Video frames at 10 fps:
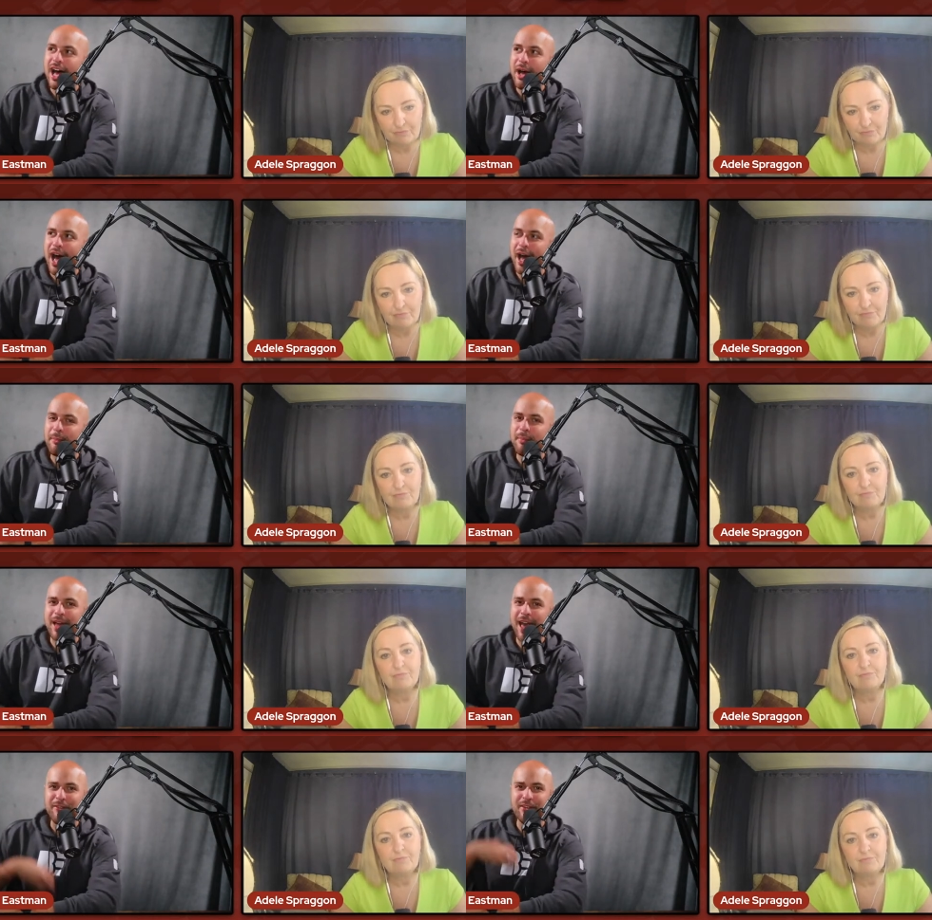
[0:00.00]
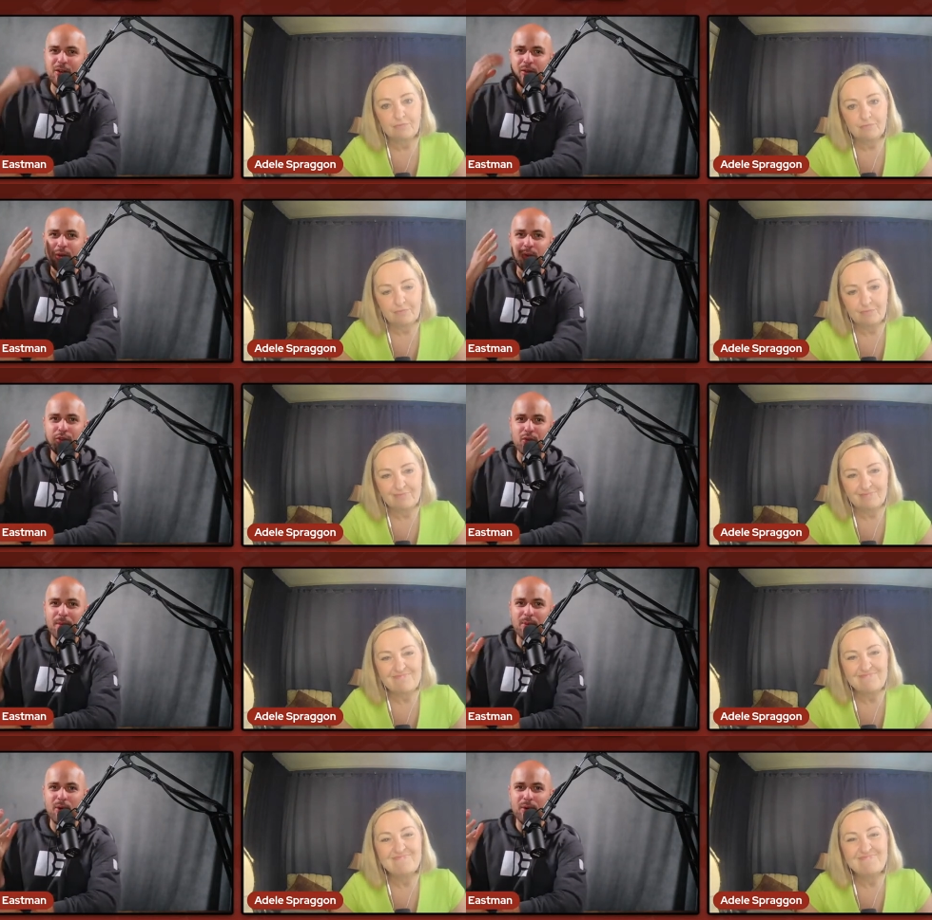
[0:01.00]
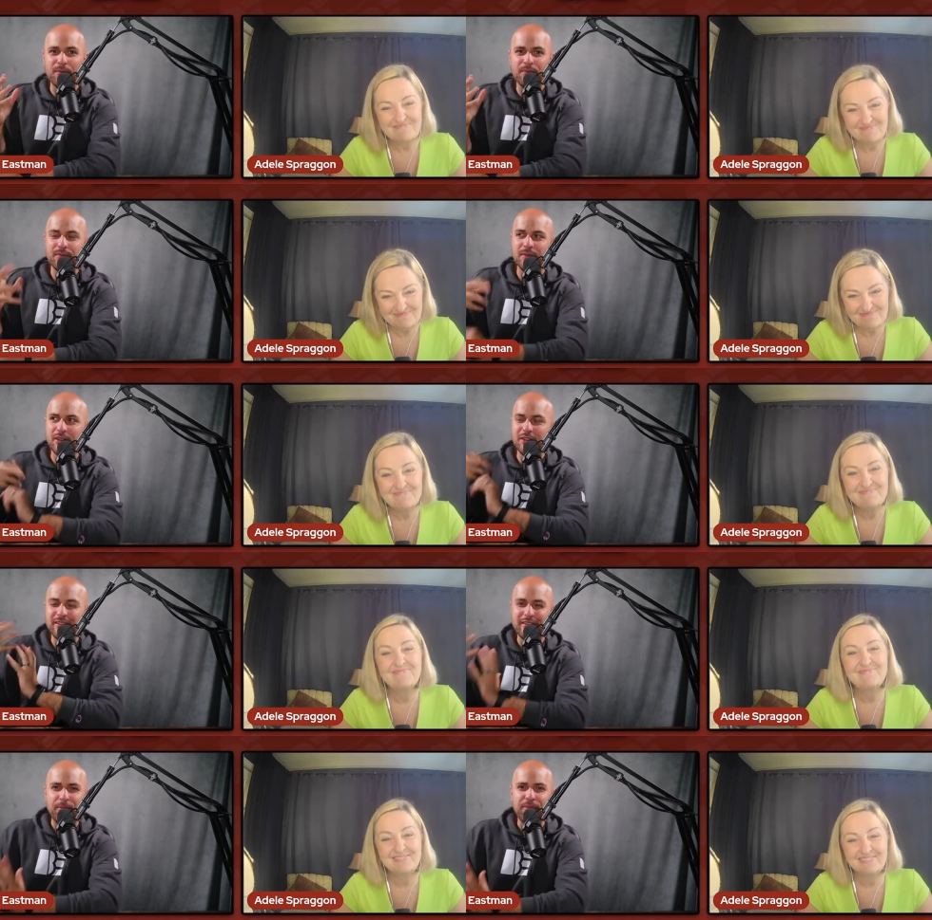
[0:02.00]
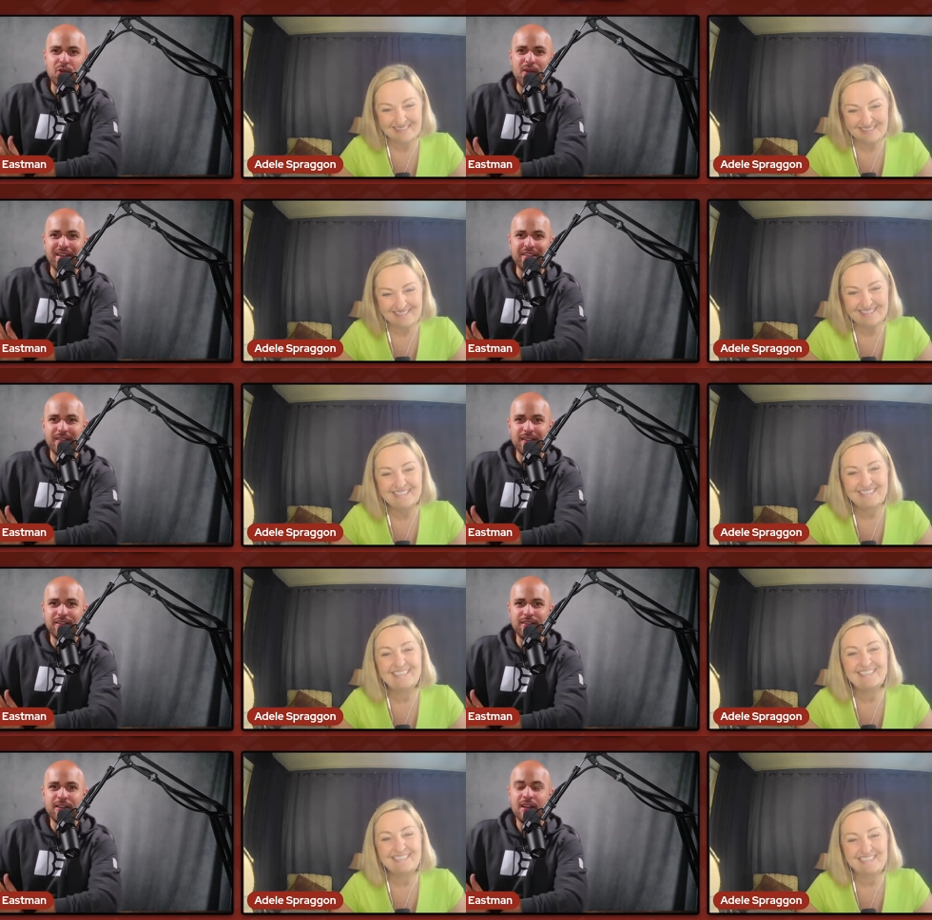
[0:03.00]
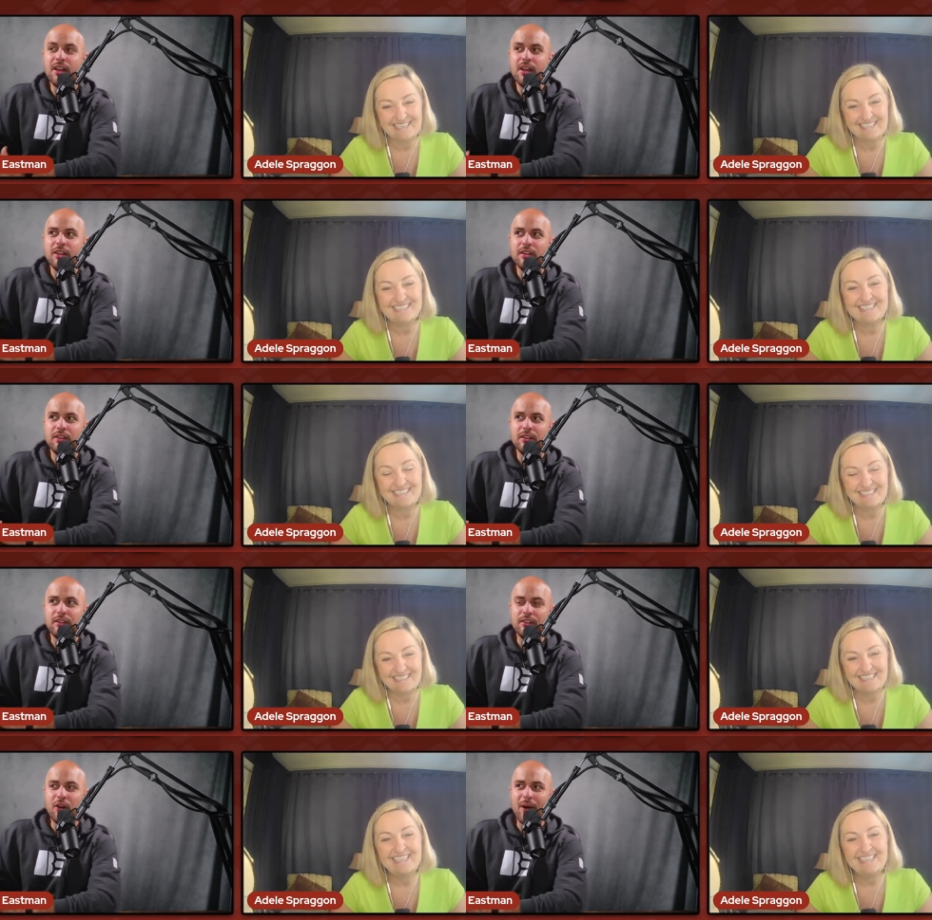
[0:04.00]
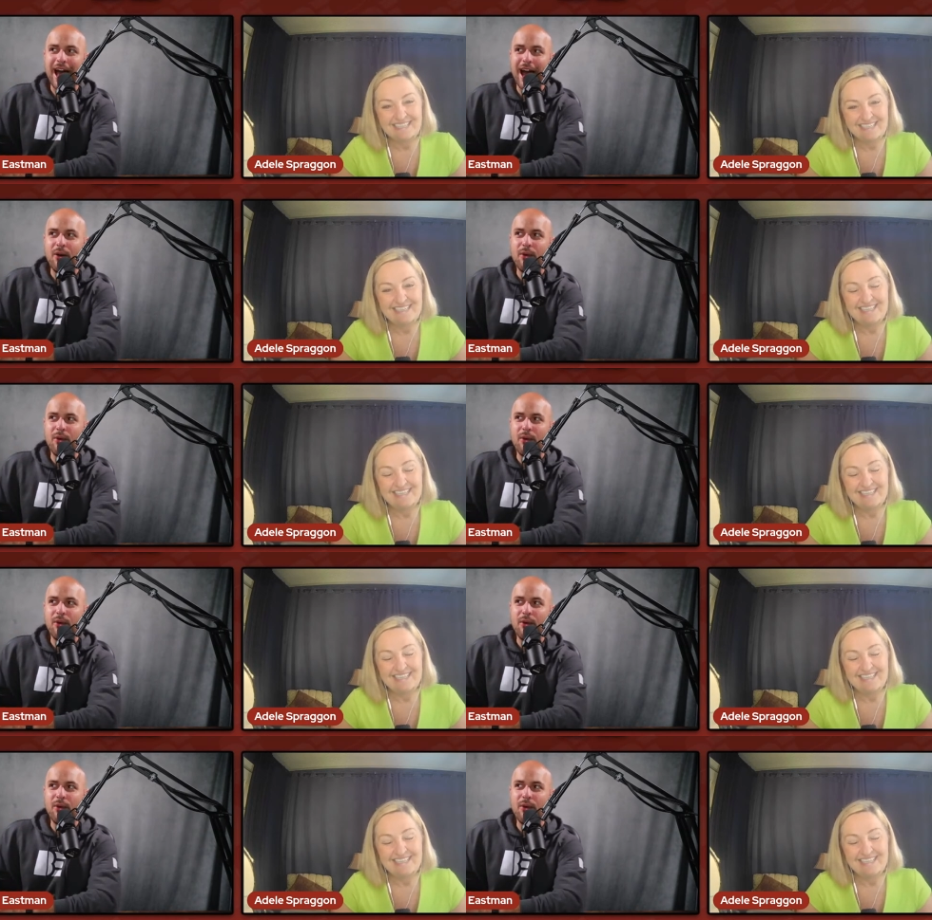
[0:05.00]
Speaker 1: I'm having a little trouble conceptualizing this. Yes. So how